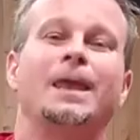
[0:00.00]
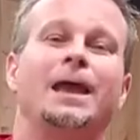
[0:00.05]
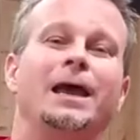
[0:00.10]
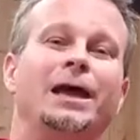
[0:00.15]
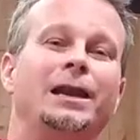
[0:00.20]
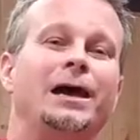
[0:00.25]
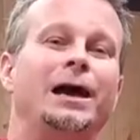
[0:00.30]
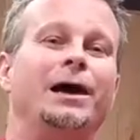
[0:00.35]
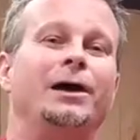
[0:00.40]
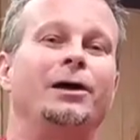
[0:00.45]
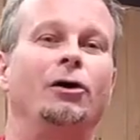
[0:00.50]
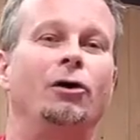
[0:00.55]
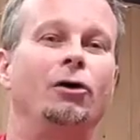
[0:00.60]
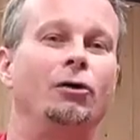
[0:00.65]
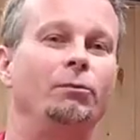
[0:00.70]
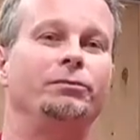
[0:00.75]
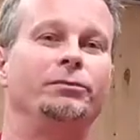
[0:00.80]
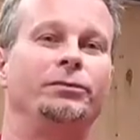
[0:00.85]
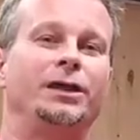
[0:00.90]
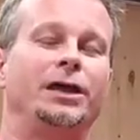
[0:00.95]
And I
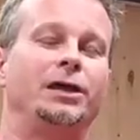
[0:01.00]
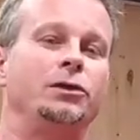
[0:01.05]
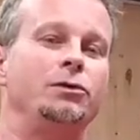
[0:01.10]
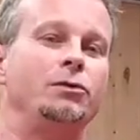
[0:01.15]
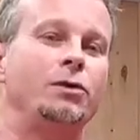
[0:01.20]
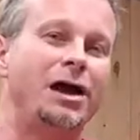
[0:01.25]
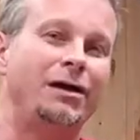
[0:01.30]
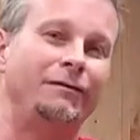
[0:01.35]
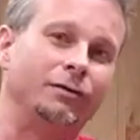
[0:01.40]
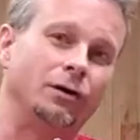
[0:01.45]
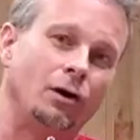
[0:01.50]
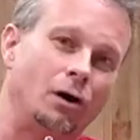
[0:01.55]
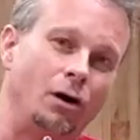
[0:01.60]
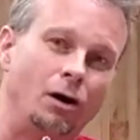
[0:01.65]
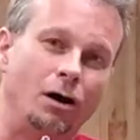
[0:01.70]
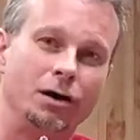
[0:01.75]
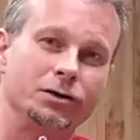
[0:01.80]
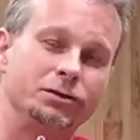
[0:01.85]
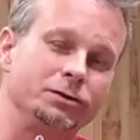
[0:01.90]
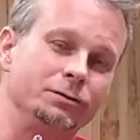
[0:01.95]
hope that you have an
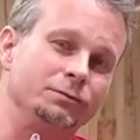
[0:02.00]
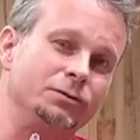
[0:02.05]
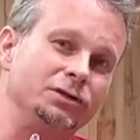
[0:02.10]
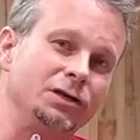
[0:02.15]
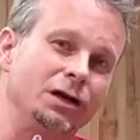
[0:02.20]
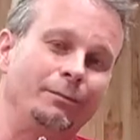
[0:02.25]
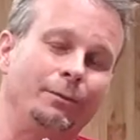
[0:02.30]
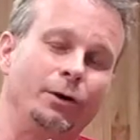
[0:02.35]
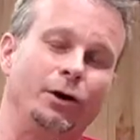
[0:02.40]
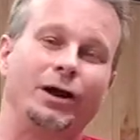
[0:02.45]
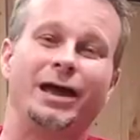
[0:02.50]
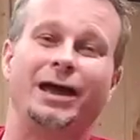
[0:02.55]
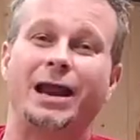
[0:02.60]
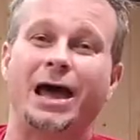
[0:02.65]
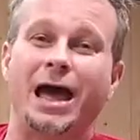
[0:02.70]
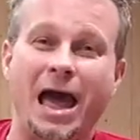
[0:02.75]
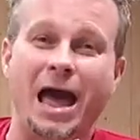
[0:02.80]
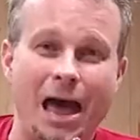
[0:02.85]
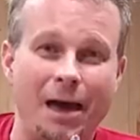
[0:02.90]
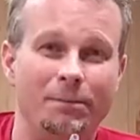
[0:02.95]
awesome summer and a
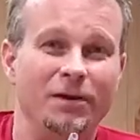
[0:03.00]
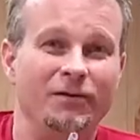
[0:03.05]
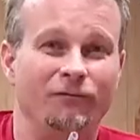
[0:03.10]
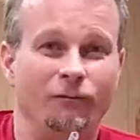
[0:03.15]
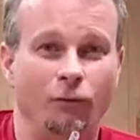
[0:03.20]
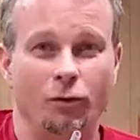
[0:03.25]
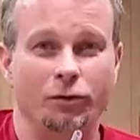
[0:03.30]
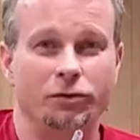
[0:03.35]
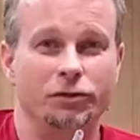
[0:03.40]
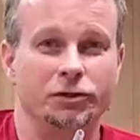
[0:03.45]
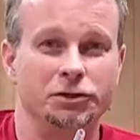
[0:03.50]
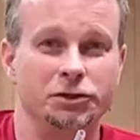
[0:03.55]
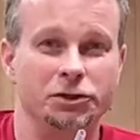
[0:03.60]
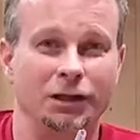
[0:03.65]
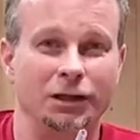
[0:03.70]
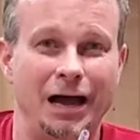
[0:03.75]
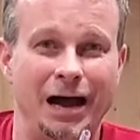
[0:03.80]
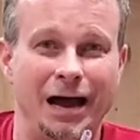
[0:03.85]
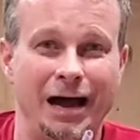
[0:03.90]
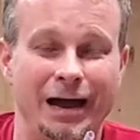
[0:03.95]
happy 4th of
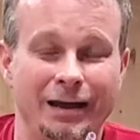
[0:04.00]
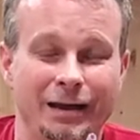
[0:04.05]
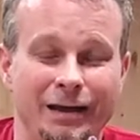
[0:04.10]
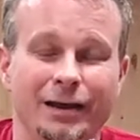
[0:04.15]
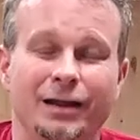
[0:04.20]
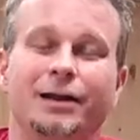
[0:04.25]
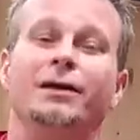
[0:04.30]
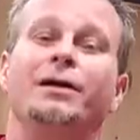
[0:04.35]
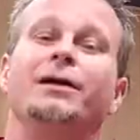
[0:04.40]
July.